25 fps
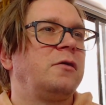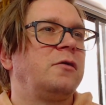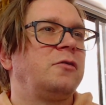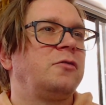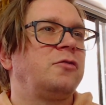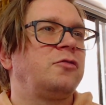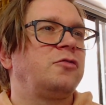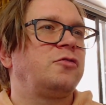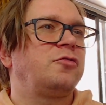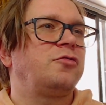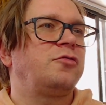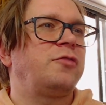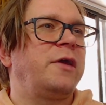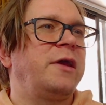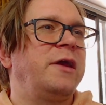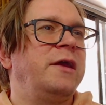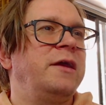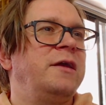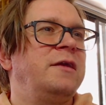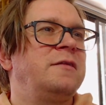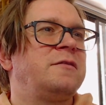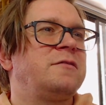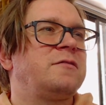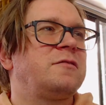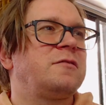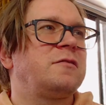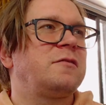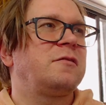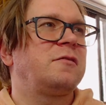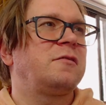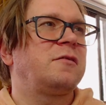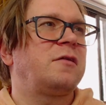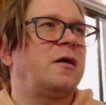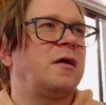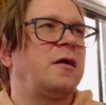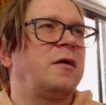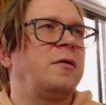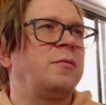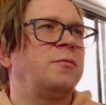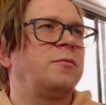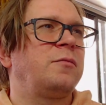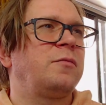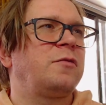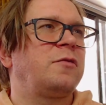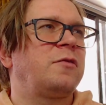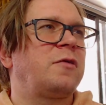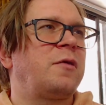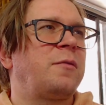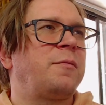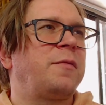trades? Time
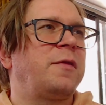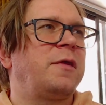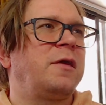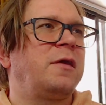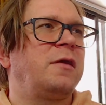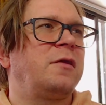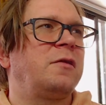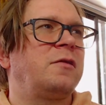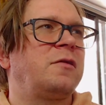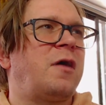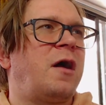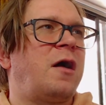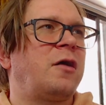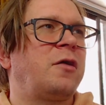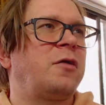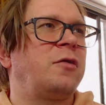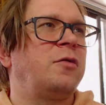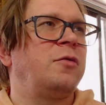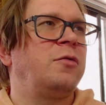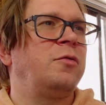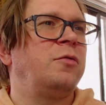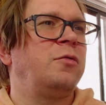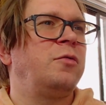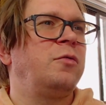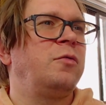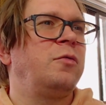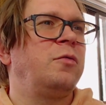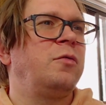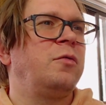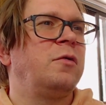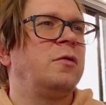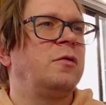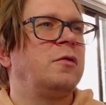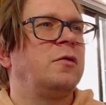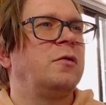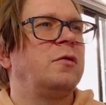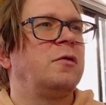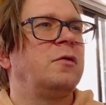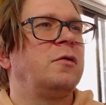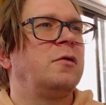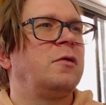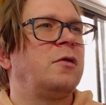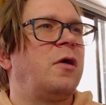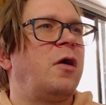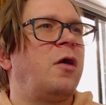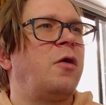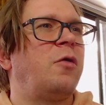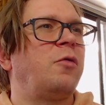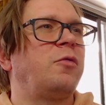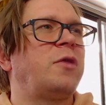something? Daku.
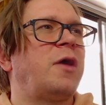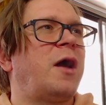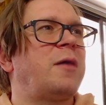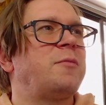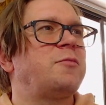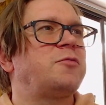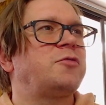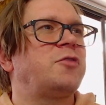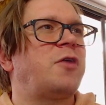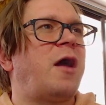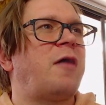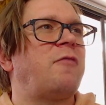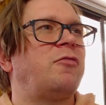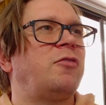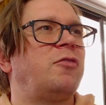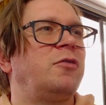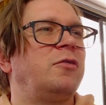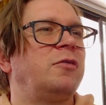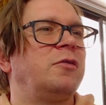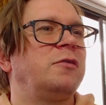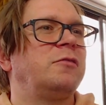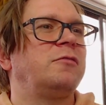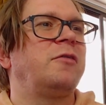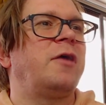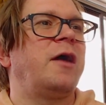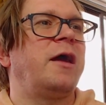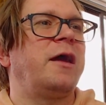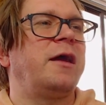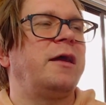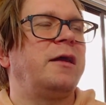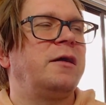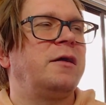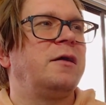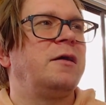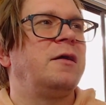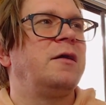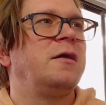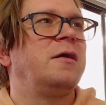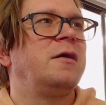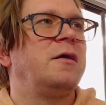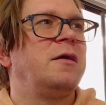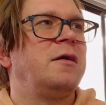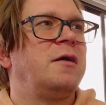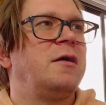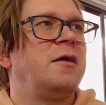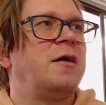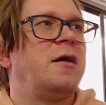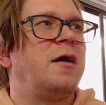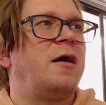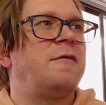Oh, time travel. Right.
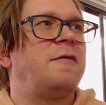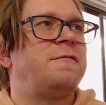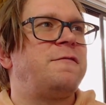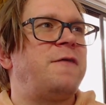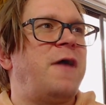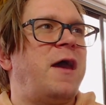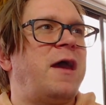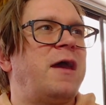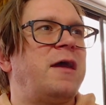A vet